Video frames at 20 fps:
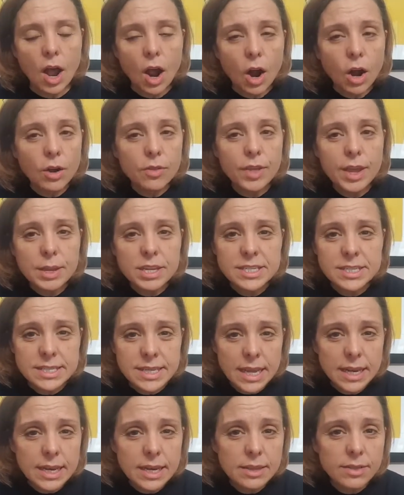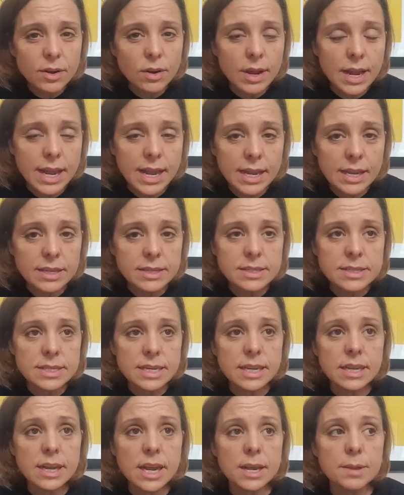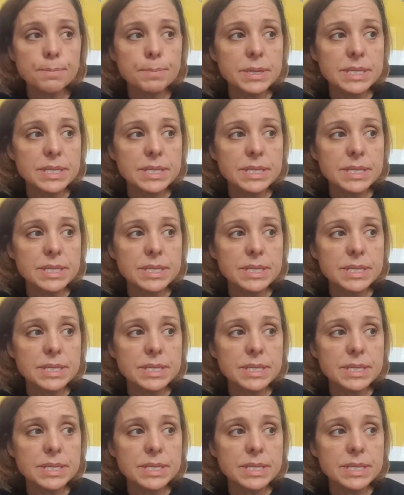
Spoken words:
are they setting their hands in a